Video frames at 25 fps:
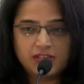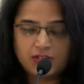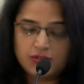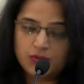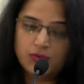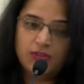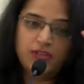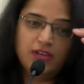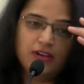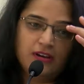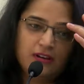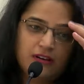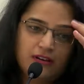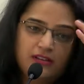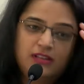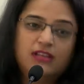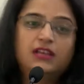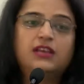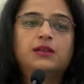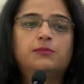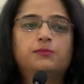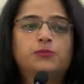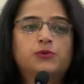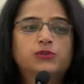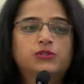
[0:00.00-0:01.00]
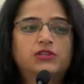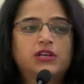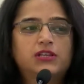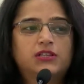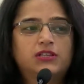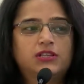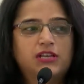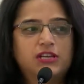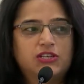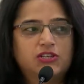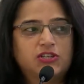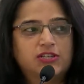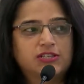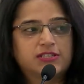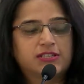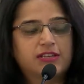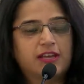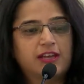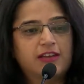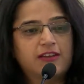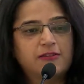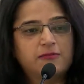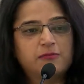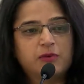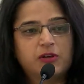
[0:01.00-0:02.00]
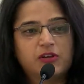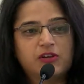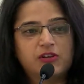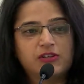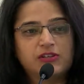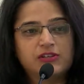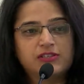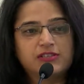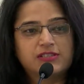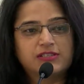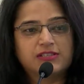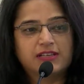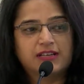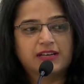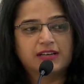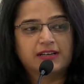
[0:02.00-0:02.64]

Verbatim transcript: to hear the inputs that Tejas gave because